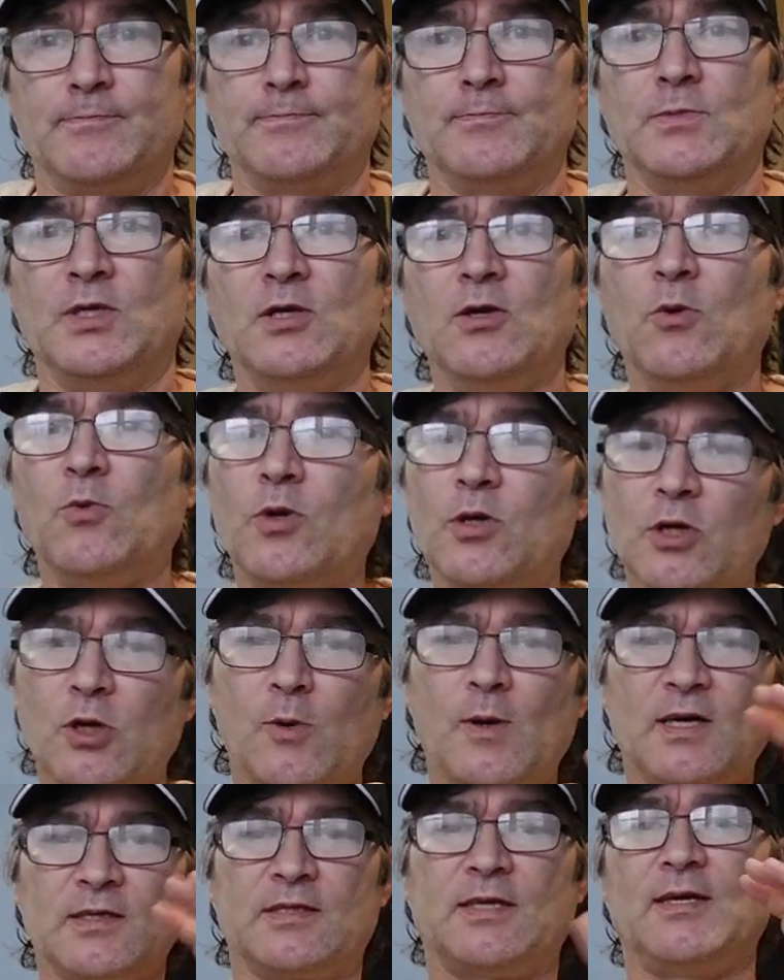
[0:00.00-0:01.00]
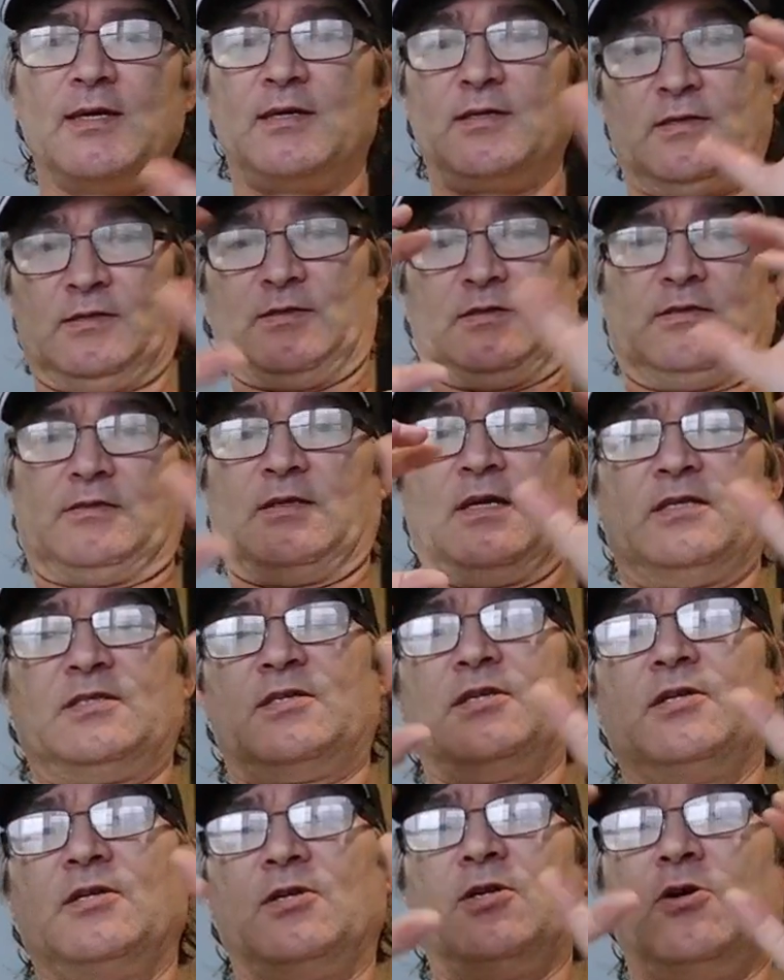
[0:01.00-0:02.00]
You don't want to go out there and next
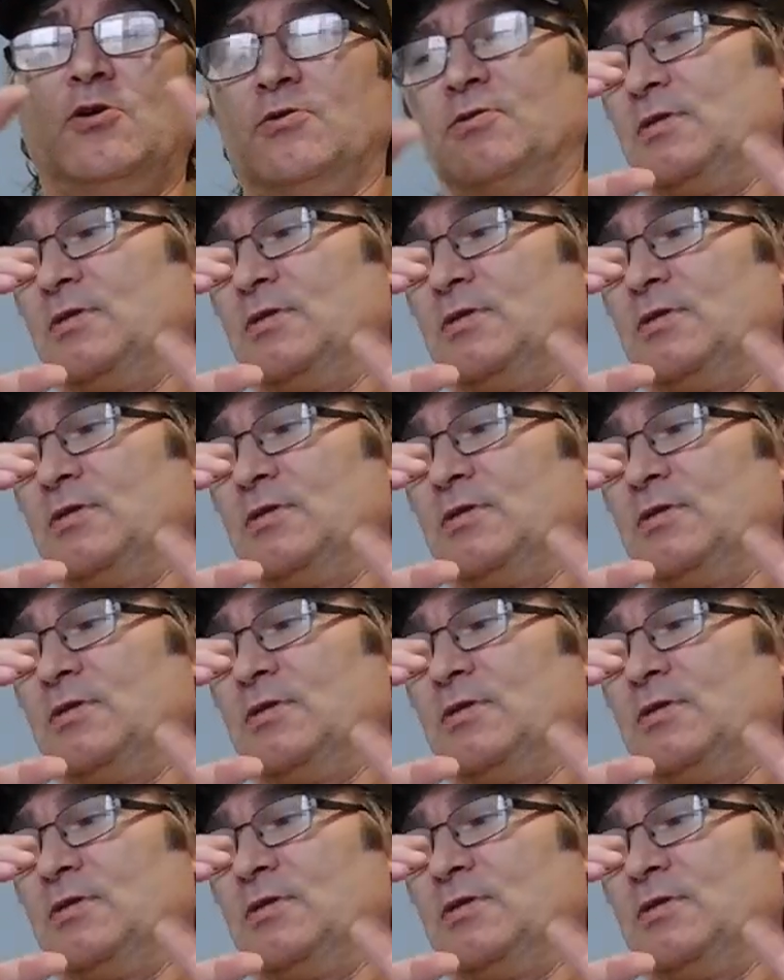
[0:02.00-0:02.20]
thing you know,